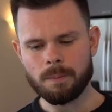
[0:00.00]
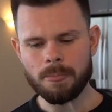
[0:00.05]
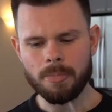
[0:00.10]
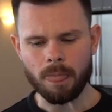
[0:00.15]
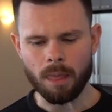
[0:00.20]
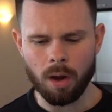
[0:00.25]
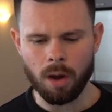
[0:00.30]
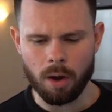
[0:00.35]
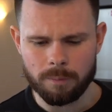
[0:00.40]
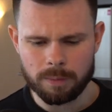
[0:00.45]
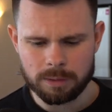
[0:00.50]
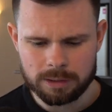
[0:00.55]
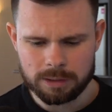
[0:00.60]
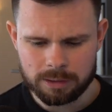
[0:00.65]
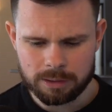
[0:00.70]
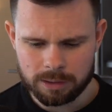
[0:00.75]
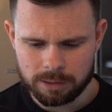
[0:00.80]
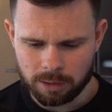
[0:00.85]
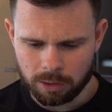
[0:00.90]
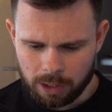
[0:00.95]
obviously
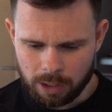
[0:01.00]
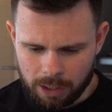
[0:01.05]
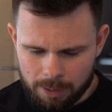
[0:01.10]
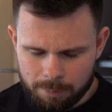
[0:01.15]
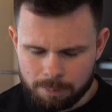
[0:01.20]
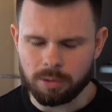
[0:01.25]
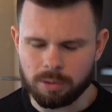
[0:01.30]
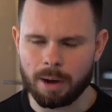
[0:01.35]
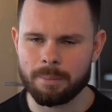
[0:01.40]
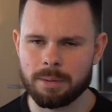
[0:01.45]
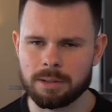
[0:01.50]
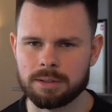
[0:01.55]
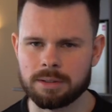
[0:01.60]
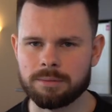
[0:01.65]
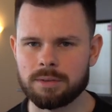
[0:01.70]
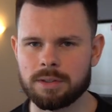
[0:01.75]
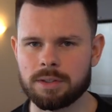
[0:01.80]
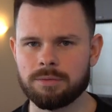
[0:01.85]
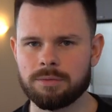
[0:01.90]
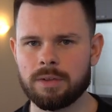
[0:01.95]
the key premise of
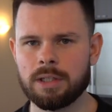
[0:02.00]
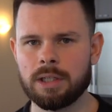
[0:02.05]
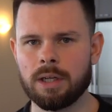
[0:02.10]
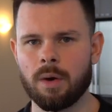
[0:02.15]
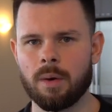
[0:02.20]
this video,